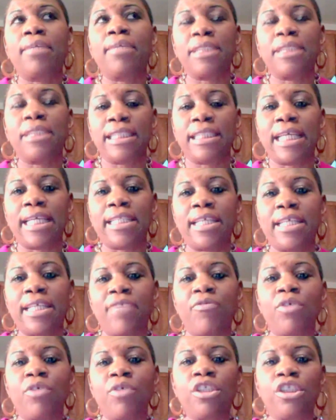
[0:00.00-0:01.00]
a mistake. They
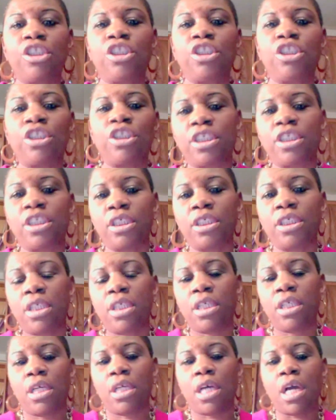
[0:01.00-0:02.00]
really should
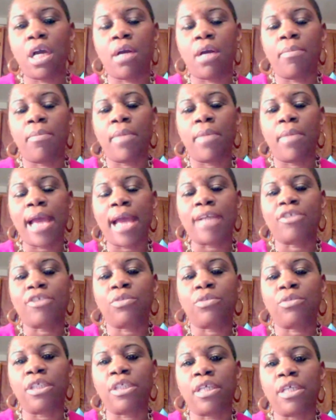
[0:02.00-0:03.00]

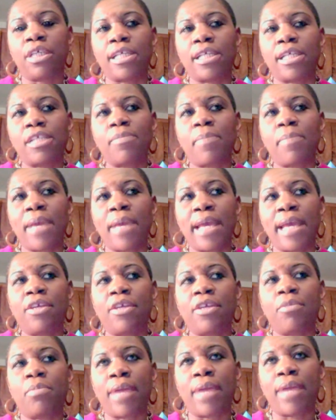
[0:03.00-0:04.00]
actually expand their
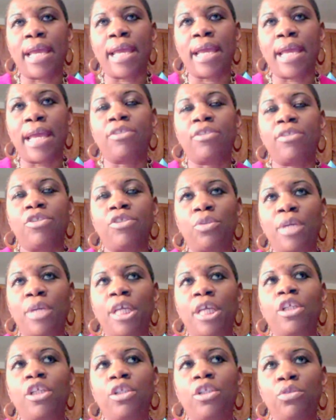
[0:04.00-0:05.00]
brand to
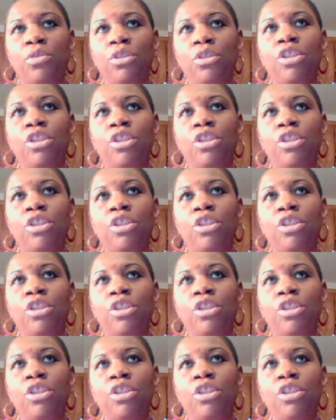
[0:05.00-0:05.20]
include